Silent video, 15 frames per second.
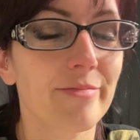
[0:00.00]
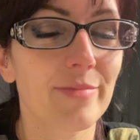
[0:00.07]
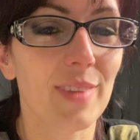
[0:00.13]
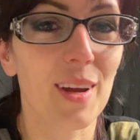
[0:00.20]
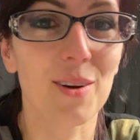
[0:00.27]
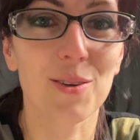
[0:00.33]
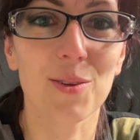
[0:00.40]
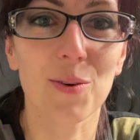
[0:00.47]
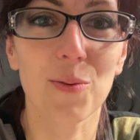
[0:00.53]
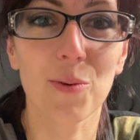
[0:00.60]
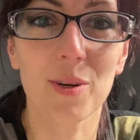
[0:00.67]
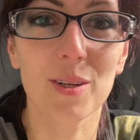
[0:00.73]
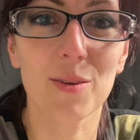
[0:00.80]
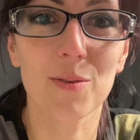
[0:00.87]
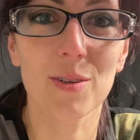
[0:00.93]
I don't know
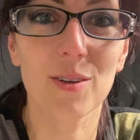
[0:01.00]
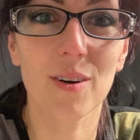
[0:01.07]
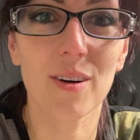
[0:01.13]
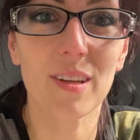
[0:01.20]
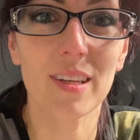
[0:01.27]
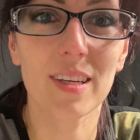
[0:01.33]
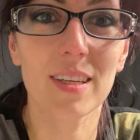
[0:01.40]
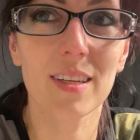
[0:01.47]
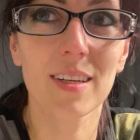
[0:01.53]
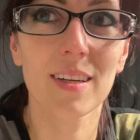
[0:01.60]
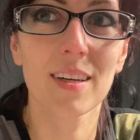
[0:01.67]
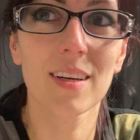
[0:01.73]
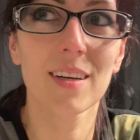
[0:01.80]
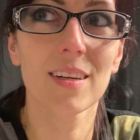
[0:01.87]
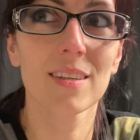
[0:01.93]
what you would call it.
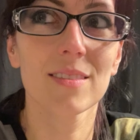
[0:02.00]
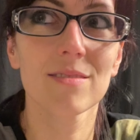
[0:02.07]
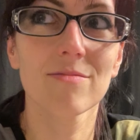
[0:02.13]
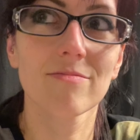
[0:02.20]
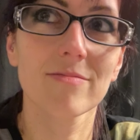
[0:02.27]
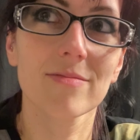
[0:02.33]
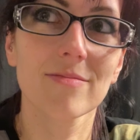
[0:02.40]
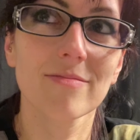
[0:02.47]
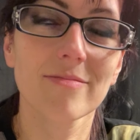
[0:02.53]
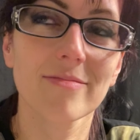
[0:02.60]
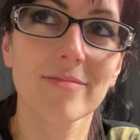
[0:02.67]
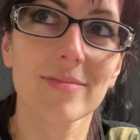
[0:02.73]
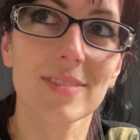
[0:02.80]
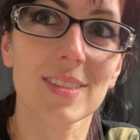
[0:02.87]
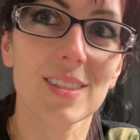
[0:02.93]

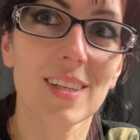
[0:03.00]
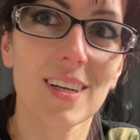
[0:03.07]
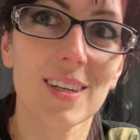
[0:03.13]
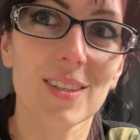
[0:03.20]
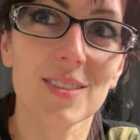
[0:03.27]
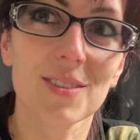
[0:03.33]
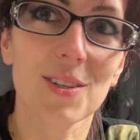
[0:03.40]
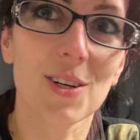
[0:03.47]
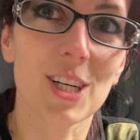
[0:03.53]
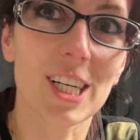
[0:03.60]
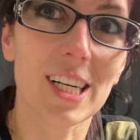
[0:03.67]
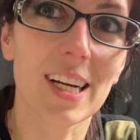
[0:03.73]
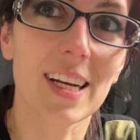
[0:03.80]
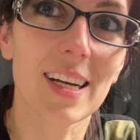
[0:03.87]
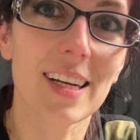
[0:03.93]
It's not
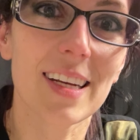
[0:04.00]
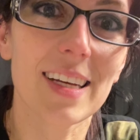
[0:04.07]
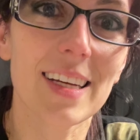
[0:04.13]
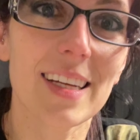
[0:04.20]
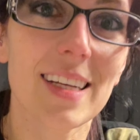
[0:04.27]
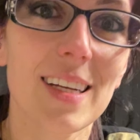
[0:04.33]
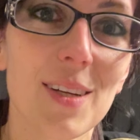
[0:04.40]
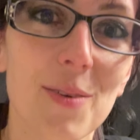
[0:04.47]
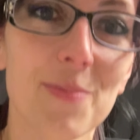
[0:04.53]
created.